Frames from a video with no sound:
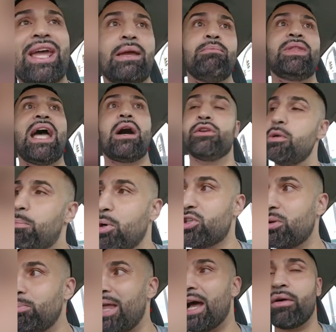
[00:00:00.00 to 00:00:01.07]
him down. You push
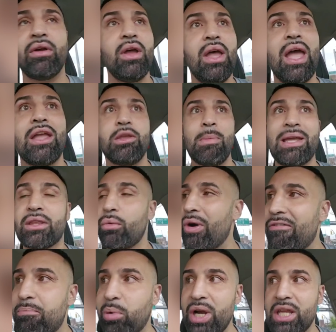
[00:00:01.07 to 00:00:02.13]
him down. You make the
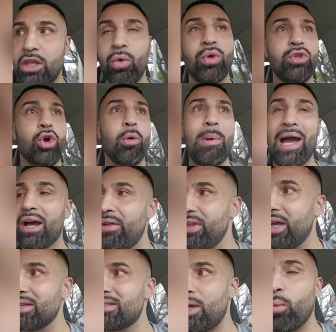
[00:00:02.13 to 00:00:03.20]
ref break you and you go back on the
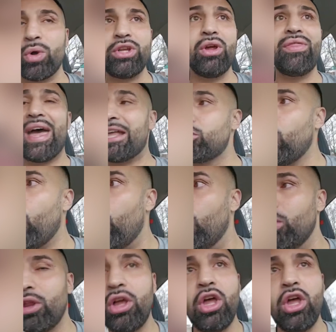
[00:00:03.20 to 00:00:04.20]
outside. When you're that tall